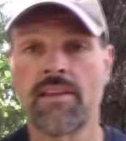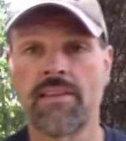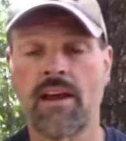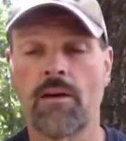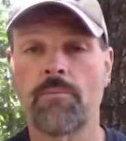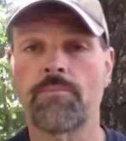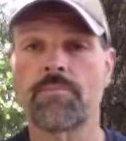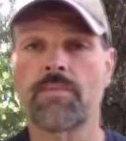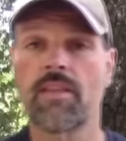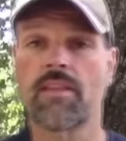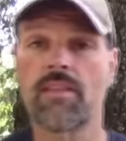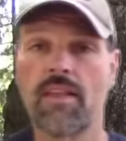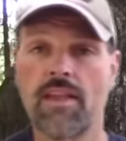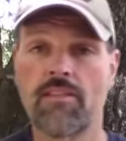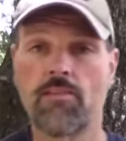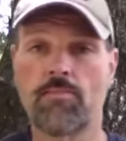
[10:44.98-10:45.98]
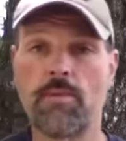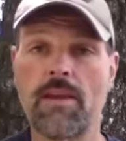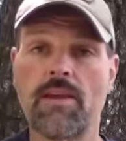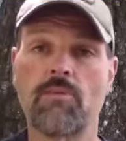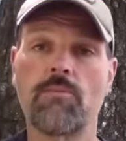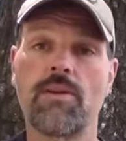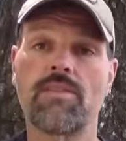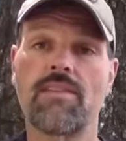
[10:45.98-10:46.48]
Now, in
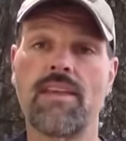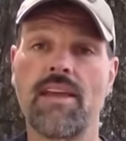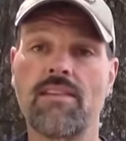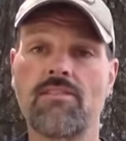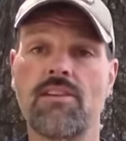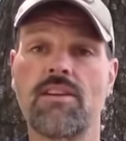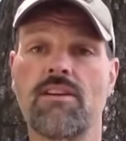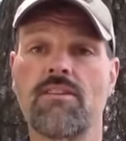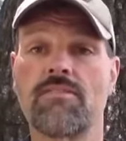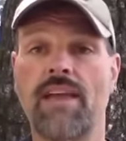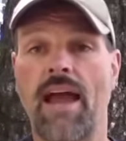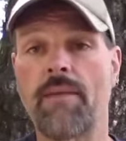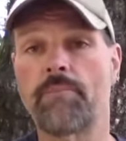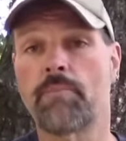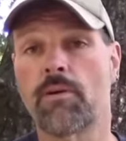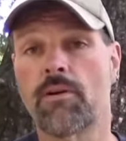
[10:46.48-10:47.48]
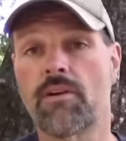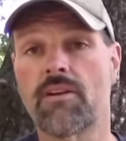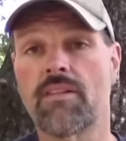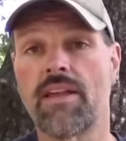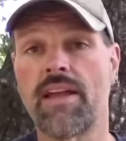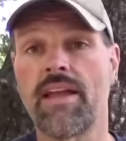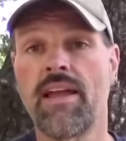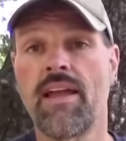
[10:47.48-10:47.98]
speaking with the engineers at
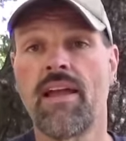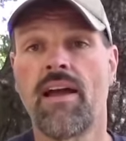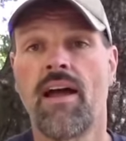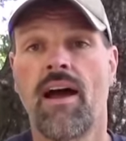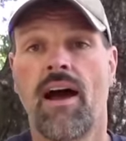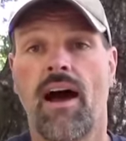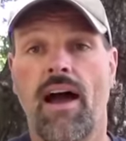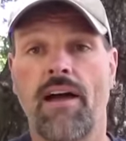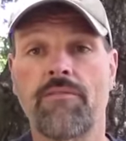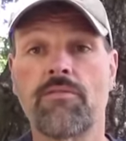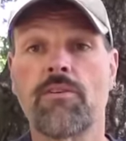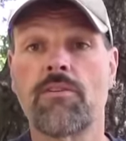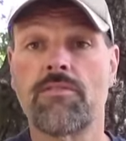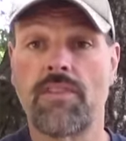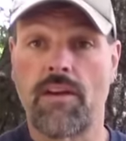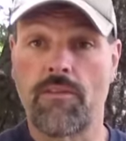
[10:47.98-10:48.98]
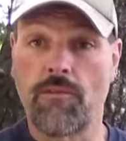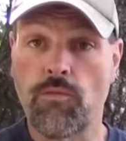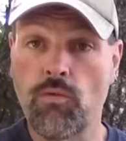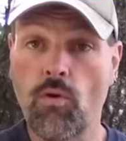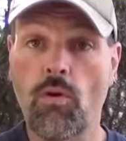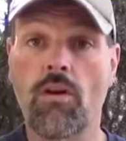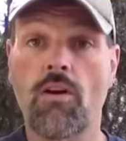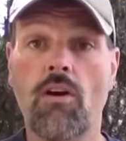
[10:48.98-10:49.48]
Berkley, I've learned that
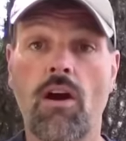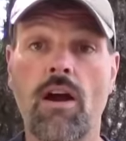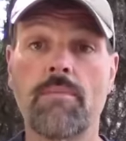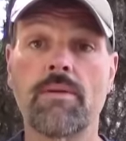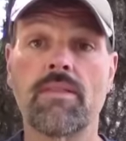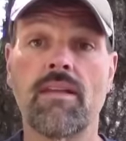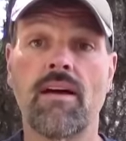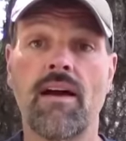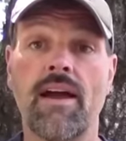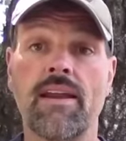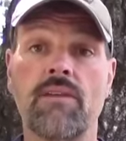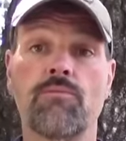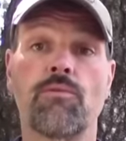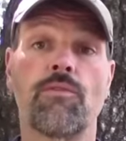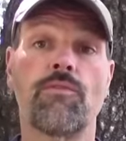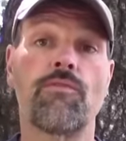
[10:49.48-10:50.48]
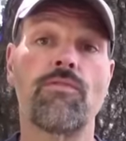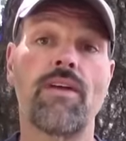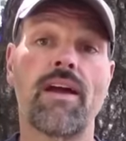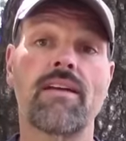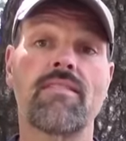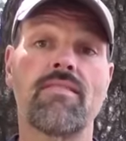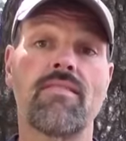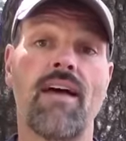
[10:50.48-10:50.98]
fluorocarbon line
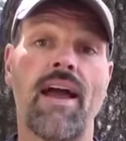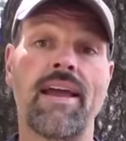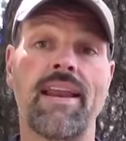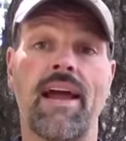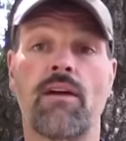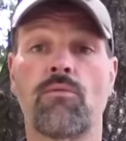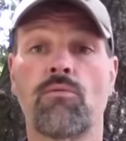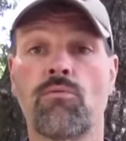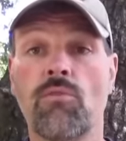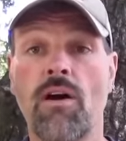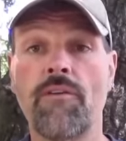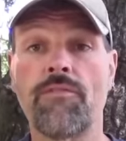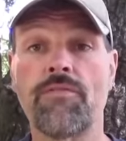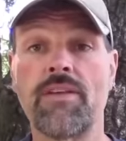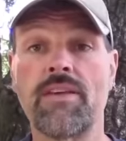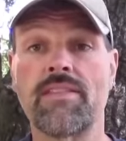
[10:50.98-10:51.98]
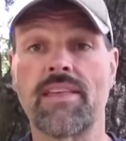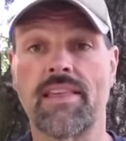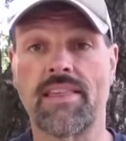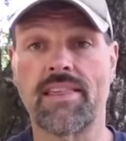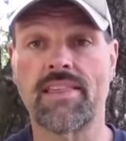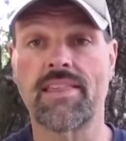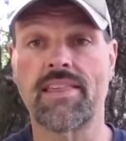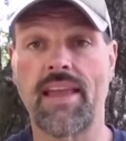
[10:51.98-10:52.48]
reflects light at roughly the
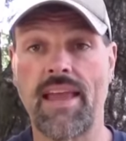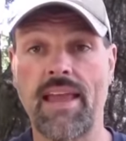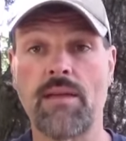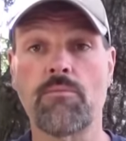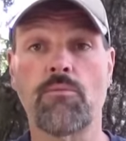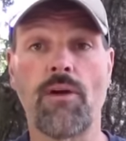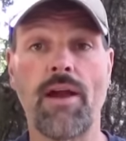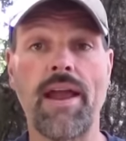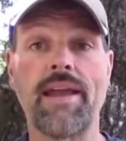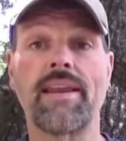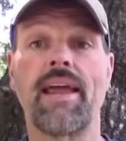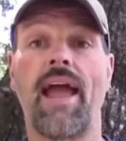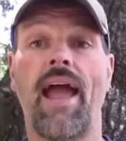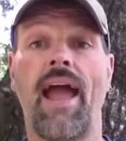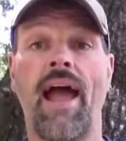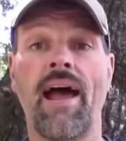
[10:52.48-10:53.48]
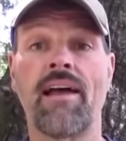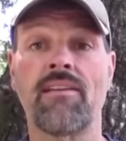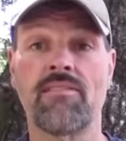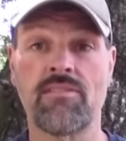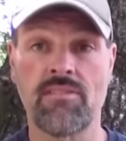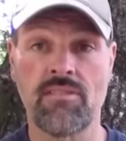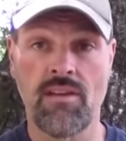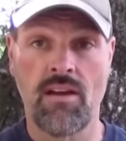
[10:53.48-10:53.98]
same rate
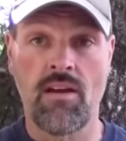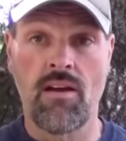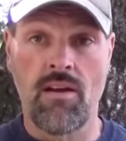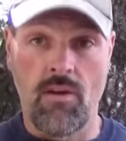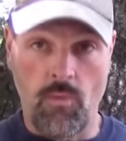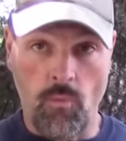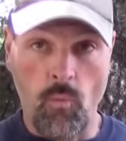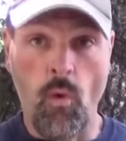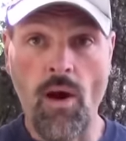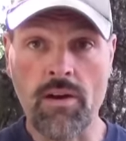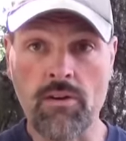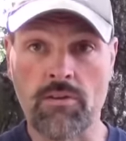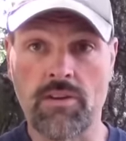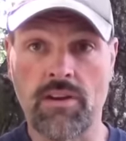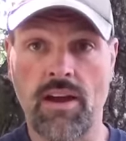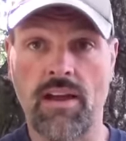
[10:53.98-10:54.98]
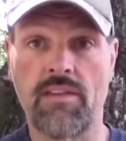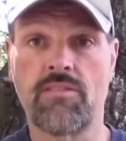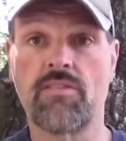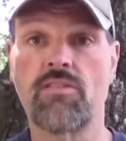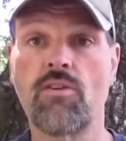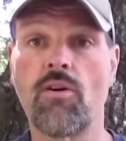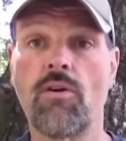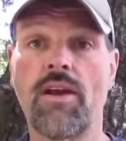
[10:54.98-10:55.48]
as water does.
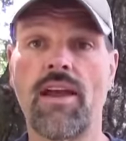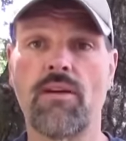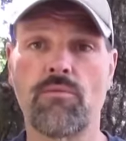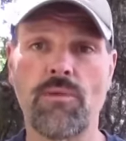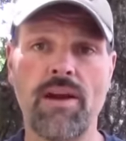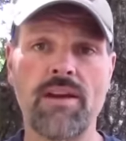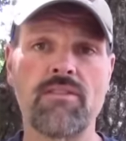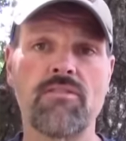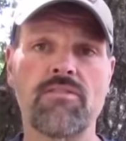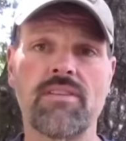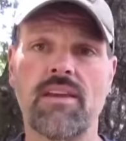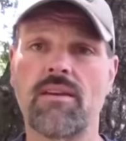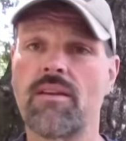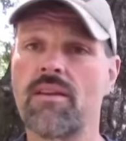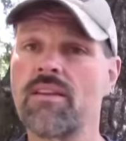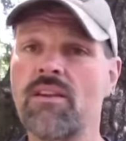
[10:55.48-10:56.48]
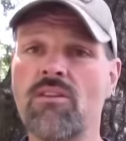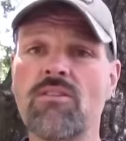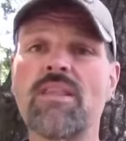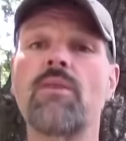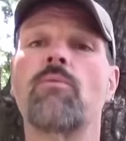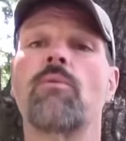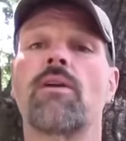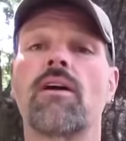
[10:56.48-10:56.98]
So it renders it
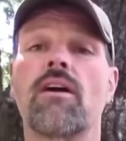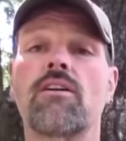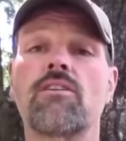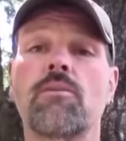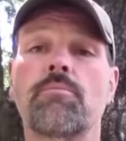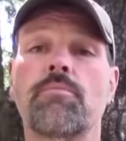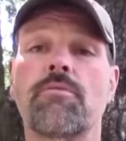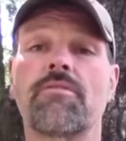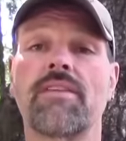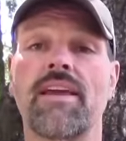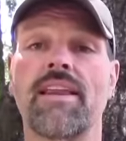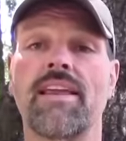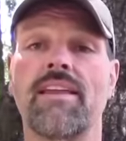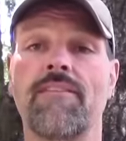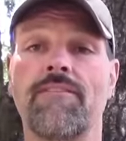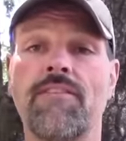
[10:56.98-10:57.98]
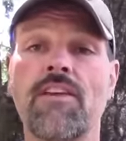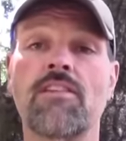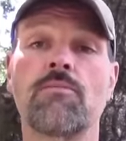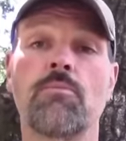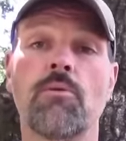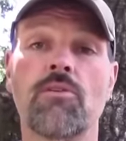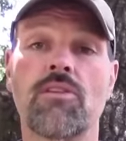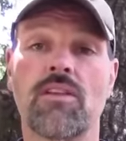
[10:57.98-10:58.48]
nearly 100%
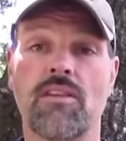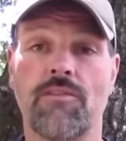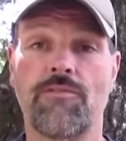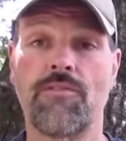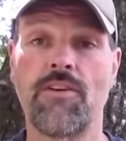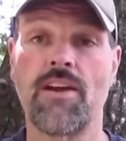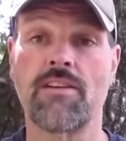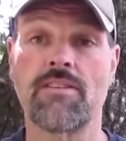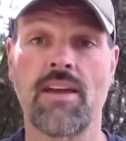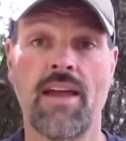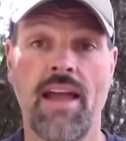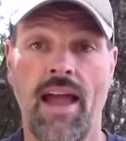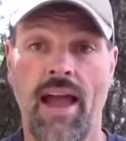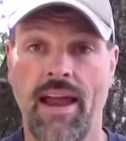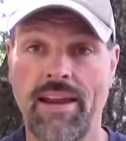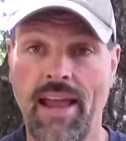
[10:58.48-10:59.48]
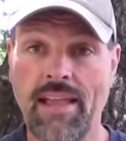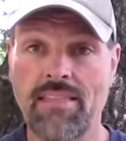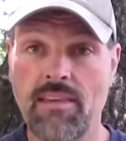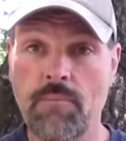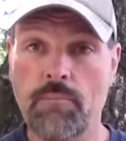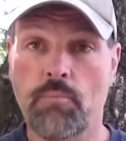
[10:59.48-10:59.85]
invisible to the fish, and that's